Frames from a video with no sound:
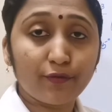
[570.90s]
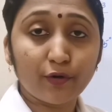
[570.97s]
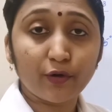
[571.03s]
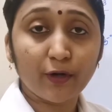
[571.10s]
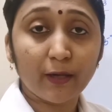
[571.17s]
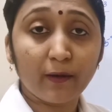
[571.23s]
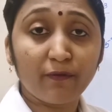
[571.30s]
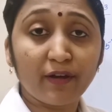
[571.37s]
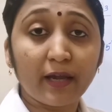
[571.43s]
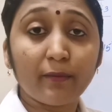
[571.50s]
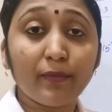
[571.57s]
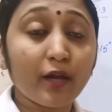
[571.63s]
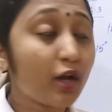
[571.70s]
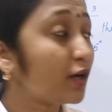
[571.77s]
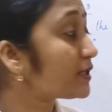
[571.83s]
45
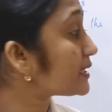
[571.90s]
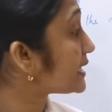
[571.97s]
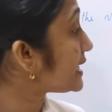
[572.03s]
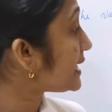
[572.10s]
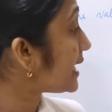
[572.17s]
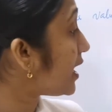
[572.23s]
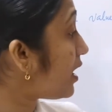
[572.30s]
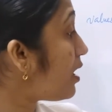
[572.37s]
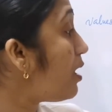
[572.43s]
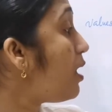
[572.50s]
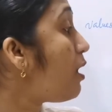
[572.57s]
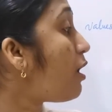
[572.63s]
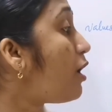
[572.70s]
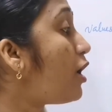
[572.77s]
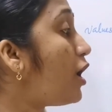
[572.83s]
because here
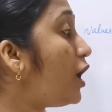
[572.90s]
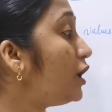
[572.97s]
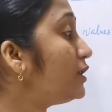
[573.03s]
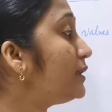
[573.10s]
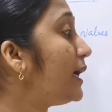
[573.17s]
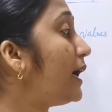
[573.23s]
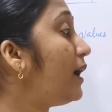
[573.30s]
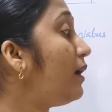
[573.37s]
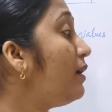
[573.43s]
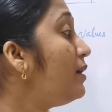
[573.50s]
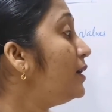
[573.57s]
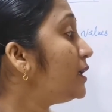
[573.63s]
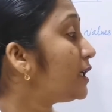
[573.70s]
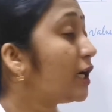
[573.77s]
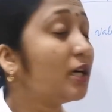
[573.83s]
all
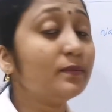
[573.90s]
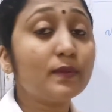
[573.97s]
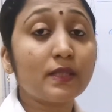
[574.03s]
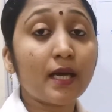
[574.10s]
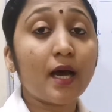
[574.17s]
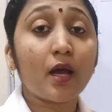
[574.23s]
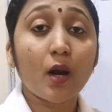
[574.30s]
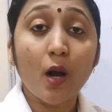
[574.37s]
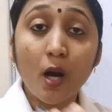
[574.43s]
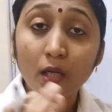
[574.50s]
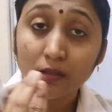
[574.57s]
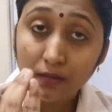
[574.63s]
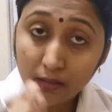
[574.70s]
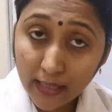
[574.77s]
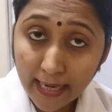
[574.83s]
the terms are
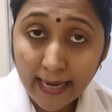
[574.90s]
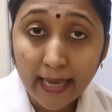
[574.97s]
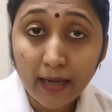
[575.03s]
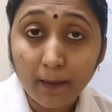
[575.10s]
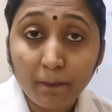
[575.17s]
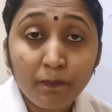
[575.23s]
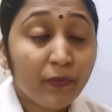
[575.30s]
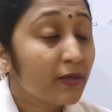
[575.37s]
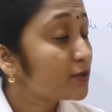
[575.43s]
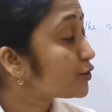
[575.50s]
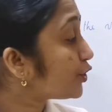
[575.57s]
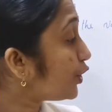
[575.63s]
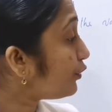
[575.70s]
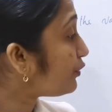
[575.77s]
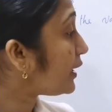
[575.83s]
on tan.
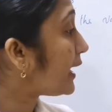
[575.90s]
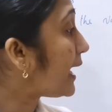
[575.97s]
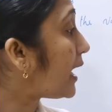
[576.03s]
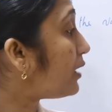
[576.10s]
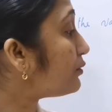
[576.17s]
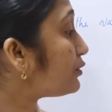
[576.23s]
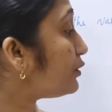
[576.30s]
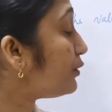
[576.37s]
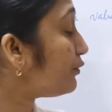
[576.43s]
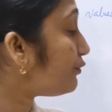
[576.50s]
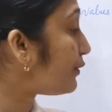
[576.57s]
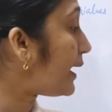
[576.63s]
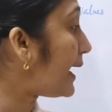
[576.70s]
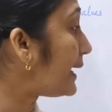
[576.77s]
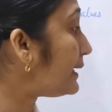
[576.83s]
So we have to
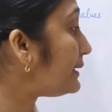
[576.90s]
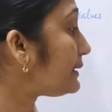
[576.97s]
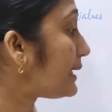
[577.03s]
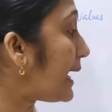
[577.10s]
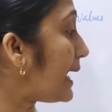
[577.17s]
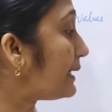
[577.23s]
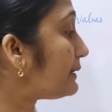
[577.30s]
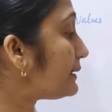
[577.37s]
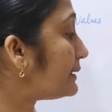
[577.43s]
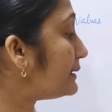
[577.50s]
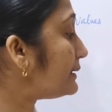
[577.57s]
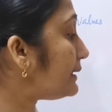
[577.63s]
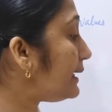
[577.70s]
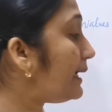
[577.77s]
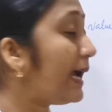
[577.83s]
find tan
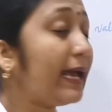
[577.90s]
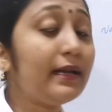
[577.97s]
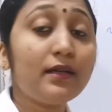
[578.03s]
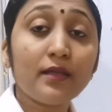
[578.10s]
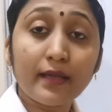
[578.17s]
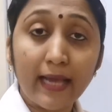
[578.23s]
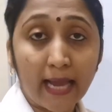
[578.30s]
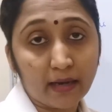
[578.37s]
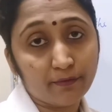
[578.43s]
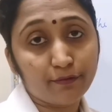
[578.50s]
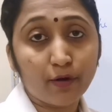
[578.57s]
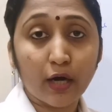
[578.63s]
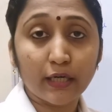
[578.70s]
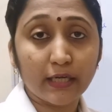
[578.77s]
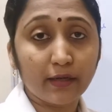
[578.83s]
30 and tan
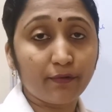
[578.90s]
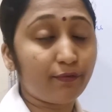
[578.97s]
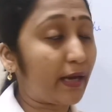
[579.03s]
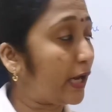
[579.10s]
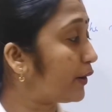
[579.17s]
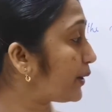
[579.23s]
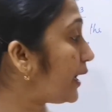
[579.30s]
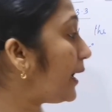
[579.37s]
45.